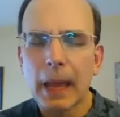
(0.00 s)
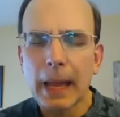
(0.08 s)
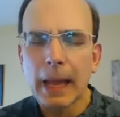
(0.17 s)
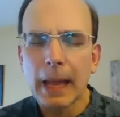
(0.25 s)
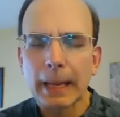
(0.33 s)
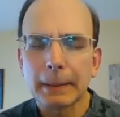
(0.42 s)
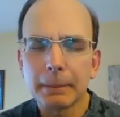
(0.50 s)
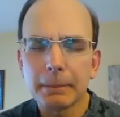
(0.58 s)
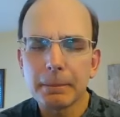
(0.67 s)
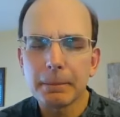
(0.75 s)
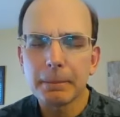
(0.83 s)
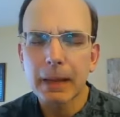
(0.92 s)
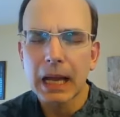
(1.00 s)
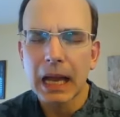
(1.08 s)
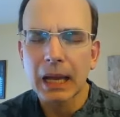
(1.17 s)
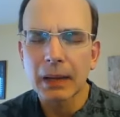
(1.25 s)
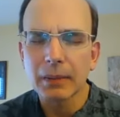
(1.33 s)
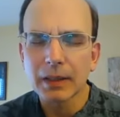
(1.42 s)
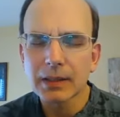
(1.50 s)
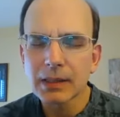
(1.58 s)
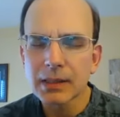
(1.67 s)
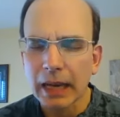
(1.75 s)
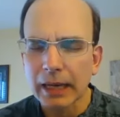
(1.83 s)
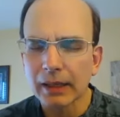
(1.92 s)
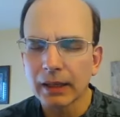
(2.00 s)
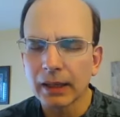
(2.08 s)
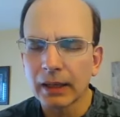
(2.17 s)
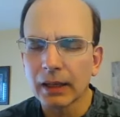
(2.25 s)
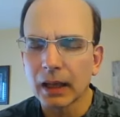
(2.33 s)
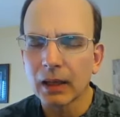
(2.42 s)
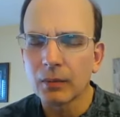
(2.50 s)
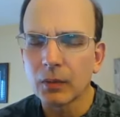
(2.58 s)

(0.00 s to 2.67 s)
that I am excited.